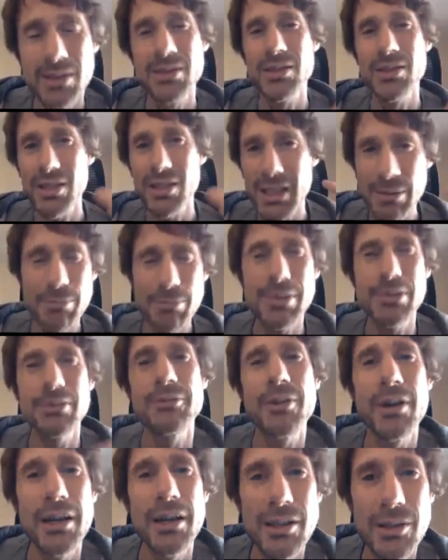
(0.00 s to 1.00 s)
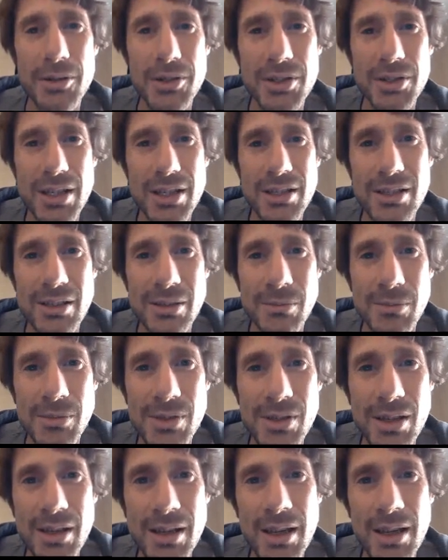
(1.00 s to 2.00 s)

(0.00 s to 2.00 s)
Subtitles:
Simplify your systems.